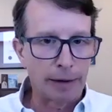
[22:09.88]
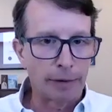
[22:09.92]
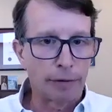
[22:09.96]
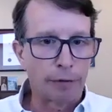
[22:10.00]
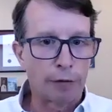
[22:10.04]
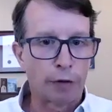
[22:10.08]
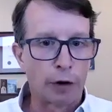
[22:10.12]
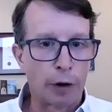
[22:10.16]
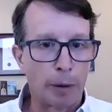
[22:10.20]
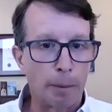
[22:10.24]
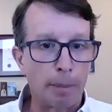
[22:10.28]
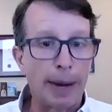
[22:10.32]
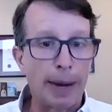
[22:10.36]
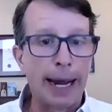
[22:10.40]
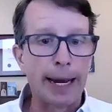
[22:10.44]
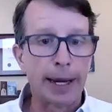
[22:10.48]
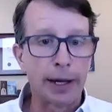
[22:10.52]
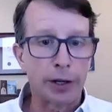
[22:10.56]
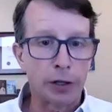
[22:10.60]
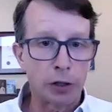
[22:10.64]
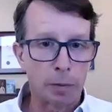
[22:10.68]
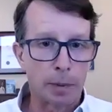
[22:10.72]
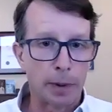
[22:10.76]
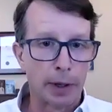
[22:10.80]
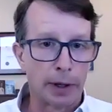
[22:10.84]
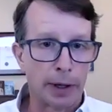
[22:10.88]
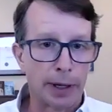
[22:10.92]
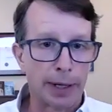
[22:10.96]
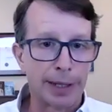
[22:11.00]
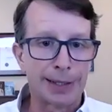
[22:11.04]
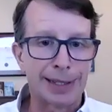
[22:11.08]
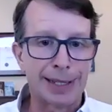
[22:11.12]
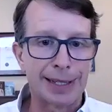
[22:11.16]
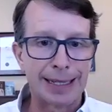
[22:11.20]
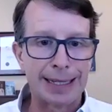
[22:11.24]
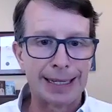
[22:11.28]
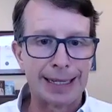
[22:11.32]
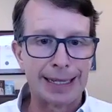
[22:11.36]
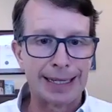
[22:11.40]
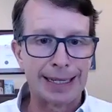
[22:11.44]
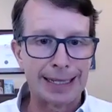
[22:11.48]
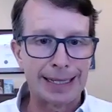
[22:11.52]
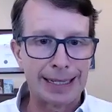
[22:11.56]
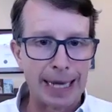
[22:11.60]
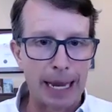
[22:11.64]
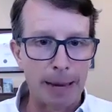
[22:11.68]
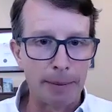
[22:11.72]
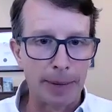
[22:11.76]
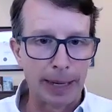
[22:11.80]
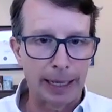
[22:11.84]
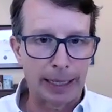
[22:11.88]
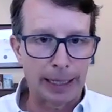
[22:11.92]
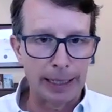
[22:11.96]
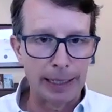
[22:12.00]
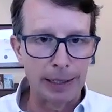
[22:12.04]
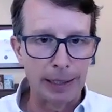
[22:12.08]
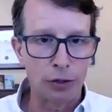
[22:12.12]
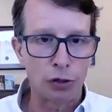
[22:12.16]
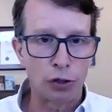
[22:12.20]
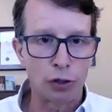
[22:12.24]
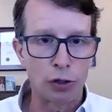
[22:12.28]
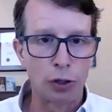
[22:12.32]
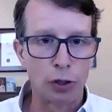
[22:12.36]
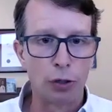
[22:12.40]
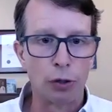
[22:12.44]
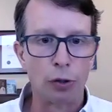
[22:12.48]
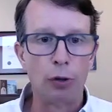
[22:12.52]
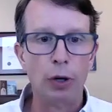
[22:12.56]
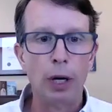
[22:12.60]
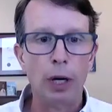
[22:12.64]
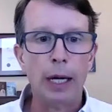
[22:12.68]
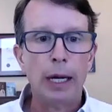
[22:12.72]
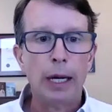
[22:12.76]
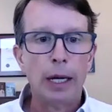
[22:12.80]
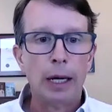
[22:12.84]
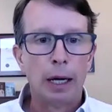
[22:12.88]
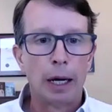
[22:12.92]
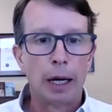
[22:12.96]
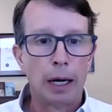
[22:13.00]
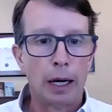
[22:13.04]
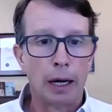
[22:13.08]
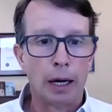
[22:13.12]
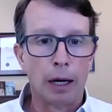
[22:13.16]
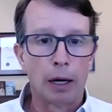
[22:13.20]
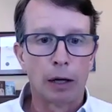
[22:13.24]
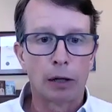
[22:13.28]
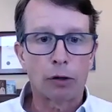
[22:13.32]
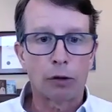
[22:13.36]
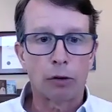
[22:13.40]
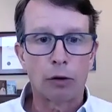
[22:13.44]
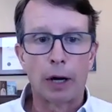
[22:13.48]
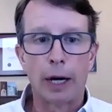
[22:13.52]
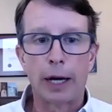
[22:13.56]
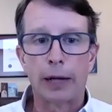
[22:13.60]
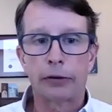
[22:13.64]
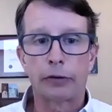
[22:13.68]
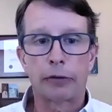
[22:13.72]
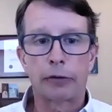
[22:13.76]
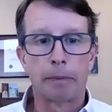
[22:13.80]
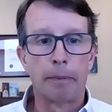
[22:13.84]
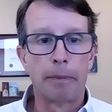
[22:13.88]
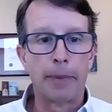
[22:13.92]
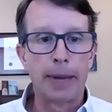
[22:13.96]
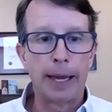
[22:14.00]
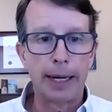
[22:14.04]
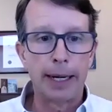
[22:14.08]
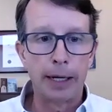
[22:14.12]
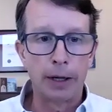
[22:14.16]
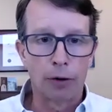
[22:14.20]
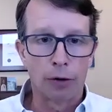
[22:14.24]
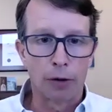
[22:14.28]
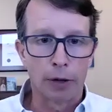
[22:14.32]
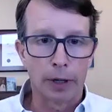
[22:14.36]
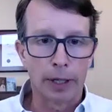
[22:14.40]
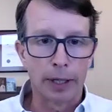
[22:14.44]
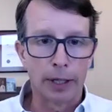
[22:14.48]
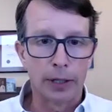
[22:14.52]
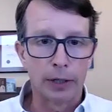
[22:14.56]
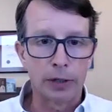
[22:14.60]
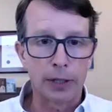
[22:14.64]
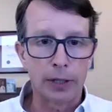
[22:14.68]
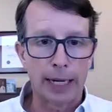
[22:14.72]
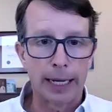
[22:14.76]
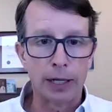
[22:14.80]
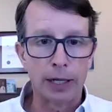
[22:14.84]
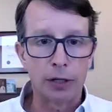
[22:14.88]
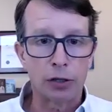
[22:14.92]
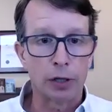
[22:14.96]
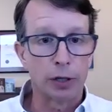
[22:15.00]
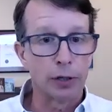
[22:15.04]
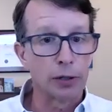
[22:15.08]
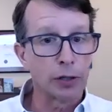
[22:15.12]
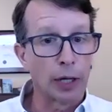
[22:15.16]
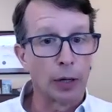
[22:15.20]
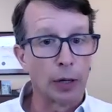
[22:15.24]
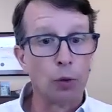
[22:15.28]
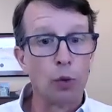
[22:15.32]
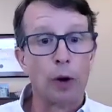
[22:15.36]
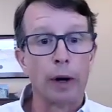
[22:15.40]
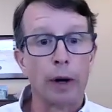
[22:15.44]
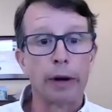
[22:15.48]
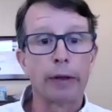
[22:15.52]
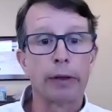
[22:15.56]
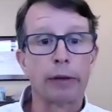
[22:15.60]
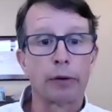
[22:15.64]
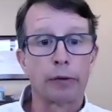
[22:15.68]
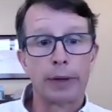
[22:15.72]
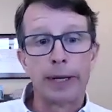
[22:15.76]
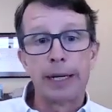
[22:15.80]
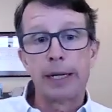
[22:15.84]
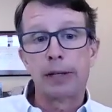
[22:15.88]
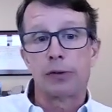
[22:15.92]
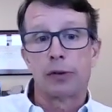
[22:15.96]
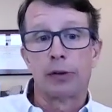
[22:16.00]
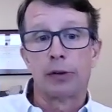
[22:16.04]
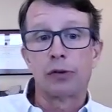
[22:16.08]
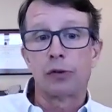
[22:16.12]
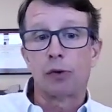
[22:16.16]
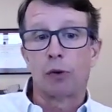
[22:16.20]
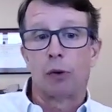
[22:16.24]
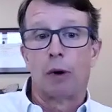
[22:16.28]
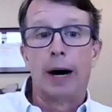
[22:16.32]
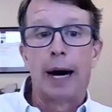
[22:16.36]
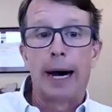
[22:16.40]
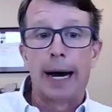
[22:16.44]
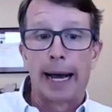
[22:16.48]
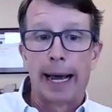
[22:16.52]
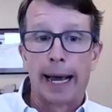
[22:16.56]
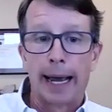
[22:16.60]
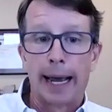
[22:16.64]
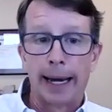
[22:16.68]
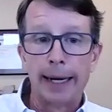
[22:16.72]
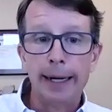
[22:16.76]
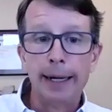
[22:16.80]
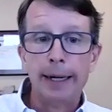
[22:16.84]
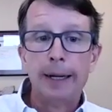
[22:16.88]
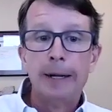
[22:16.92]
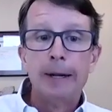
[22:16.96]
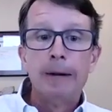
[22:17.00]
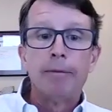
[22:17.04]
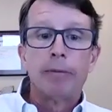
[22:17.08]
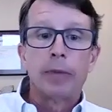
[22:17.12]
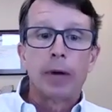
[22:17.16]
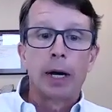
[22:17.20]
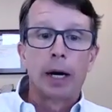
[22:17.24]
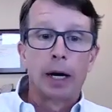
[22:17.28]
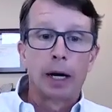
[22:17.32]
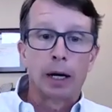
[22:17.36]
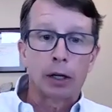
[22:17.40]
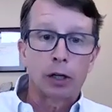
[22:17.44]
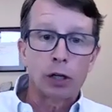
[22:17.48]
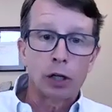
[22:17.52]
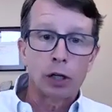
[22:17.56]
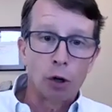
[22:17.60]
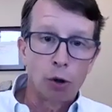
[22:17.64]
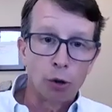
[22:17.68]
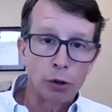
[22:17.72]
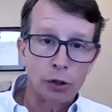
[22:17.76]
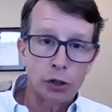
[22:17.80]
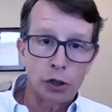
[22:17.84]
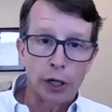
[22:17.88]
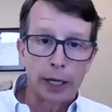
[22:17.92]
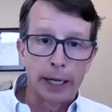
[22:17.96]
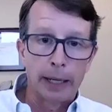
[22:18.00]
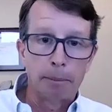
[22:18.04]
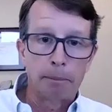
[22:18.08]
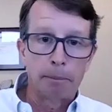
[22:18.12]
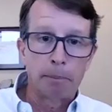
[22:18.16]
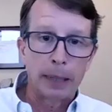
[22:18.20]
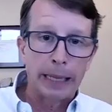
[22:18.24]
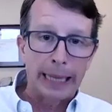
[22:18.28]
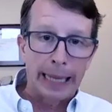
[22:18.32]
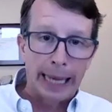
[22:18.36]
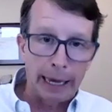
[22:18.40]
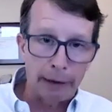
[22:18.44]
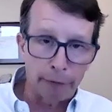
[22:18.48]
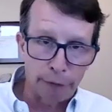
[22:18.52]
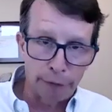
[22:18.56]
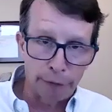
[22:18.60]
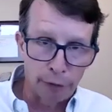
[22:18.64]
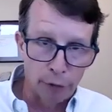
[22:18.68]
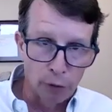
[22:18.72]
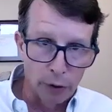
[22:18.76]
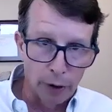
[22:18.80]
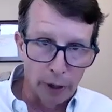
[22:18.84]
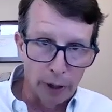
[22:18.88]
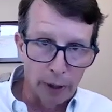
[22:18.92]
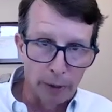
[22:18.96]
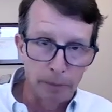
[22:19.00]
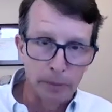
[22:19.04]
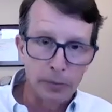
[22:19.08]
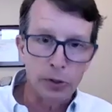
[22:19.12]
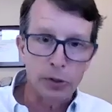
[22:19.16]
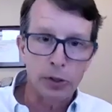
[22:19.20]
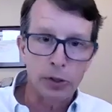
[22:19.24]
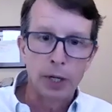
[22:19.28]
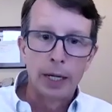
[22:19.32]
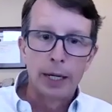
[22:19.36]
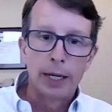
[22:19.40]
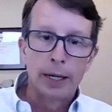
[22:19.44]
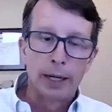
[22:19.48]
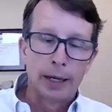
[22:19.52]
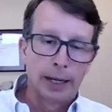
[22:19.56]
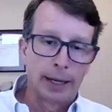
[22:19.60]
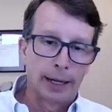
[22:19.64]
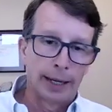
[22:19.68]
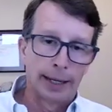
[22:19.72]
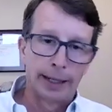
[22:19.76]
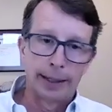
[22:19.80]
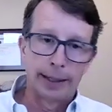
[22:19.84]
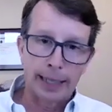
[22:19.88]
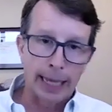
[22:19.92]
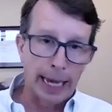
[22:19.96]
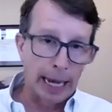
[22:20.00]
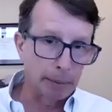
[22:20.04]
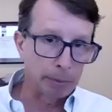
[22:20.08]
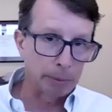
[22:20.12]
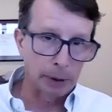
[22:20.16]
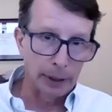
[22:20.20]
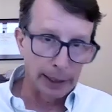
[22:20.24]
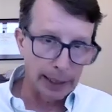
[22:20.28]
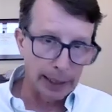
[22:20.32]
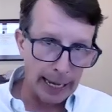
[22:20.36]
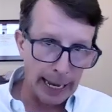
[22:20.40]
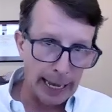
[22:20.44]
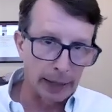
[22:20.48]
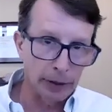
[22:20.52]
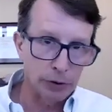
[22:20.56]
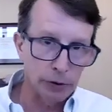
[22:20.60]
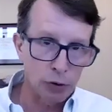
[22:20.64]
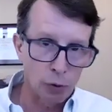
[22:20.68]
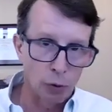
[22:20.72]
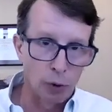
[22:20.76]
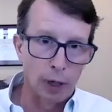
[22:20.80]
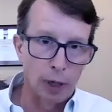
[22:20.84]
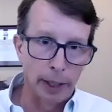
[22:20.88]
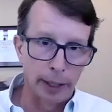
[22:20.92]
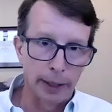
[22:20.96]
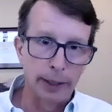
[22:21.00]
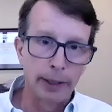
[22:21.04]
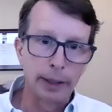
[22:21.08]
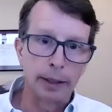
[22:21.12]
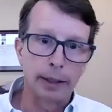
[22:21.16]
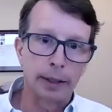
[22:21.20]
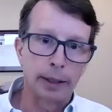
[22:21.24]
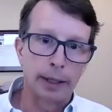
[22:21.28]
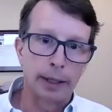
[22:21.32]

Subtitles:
from my experience a systemic issue across many organizations, and one of the reasons why coaching platforms, and Kaplan has one